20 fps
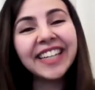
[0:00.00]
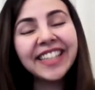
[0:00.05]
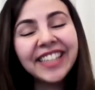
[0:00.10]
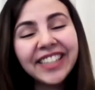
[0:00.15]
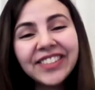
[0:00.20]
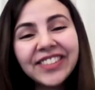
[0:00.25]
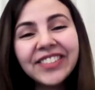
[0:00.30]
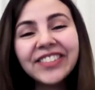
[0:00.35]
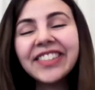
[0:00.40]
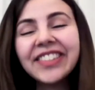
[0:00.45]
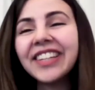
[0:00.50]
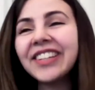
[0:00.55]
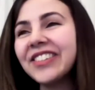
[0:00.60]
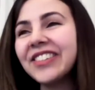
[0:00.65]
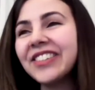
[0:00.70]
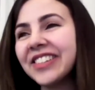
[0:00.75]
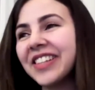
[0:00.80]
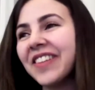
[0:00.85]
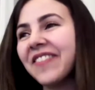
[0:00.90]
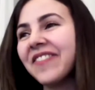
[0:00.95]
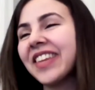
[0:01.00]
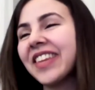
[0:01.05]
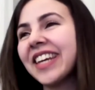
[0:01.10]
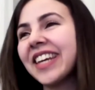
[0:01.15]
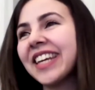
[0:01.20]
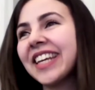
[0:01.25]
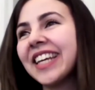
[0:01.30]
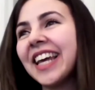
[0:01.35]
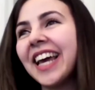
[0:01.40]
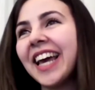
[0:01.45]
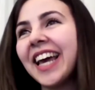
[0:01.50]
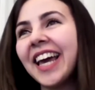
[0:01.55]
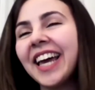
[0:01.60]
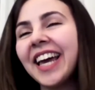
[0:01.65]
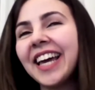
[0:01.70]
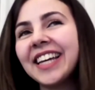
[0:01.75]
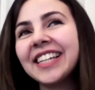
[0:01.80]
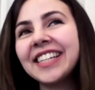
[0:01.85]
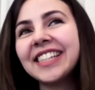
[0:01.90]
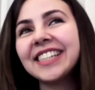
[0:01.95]
But I need to tell you something.
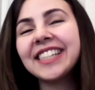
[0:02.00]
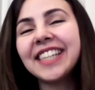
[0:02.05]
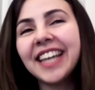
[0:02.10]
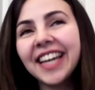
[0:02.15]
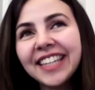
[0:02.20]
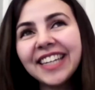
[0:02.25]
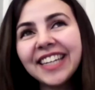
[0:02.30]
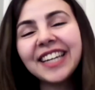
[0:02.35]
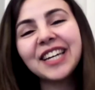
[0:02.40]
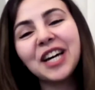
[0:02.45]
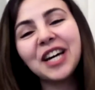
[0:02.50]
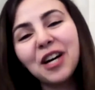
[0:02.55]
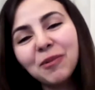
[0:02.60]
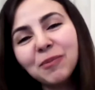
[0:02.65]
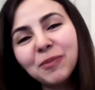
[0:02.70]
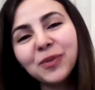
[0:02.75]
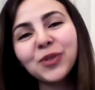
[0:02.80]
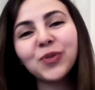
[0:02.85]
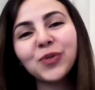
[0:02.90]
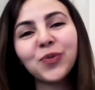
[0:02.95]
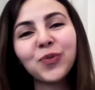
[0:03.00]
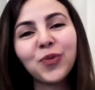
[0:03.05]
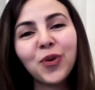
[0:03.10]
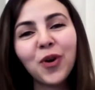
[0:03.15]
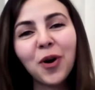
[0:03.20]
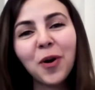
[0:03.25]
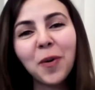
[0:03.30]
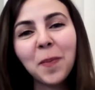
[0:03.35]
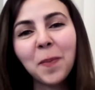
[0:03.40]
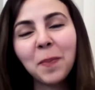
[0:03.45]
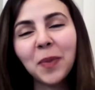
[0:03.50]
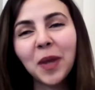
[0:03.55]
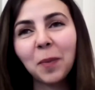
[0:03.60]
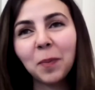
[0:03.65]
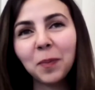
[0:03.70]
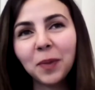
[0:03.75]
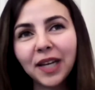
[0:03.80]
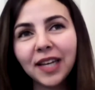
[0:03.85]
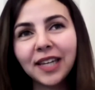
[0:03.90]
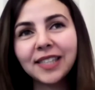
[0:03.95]
Dahlia comes from a
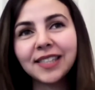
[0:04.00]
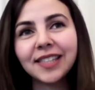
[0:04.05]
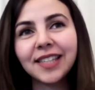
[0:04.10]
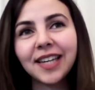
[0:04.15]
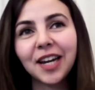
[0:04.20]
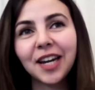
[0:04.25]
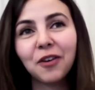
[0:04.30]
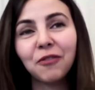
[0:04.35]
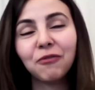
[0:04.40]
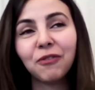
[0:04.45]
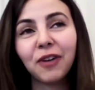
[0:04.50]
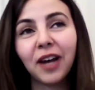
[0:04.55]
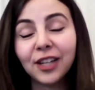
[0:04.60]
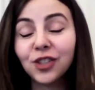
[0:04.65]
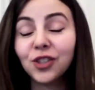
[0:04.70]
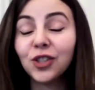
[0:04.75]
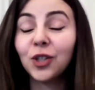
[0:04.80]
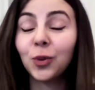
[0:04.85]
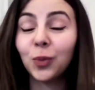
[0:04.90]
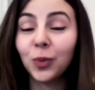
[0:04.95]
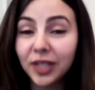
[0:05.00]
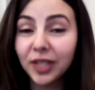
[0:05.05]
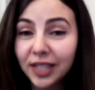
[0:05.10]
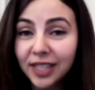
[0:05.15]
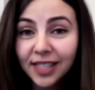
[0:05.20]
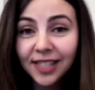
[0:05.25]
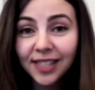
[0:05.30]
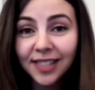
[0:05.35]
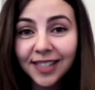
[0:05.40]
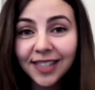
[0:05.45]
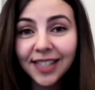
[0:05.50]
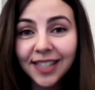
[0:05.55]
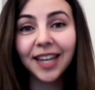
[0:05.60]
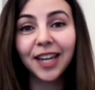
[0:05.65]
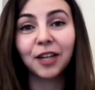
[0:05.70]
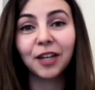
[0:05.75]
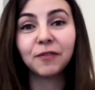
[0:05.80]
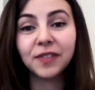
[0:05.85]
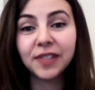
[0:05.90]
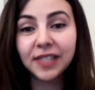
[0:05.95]
place that I've actually witnessed and
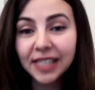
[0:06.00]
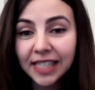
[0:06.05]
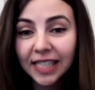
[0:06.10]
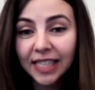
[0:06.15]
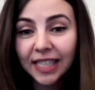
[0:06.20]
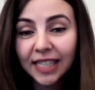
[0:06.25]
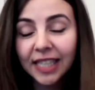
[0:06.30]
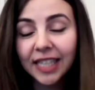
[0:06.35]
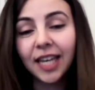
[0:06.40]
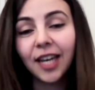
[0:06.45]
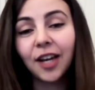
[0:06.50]
I've seen.